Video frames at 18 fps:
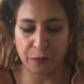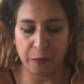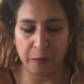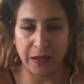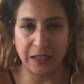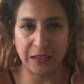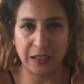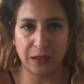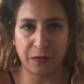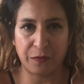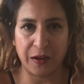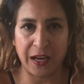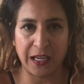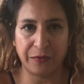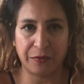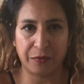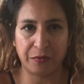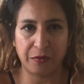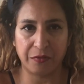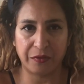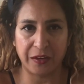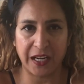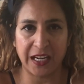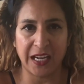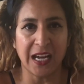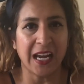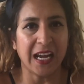fermented flavour of
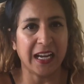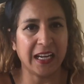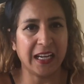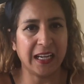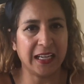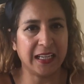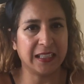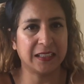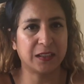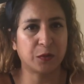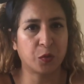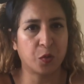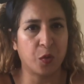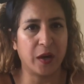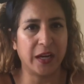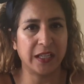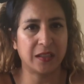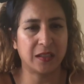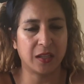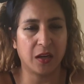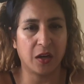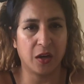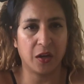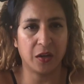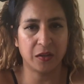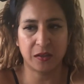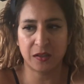it, it is quite
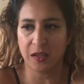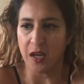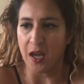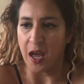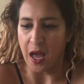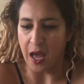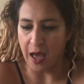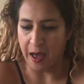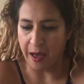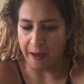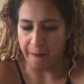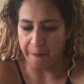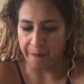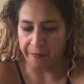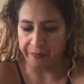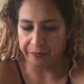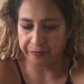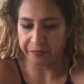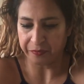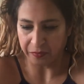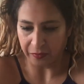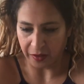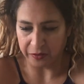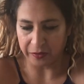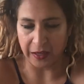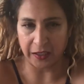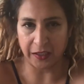tart.
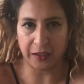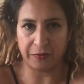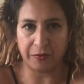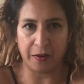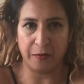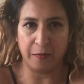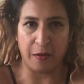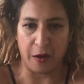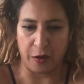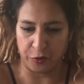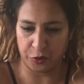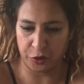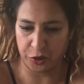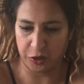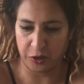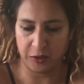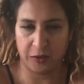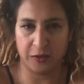Thank you very much.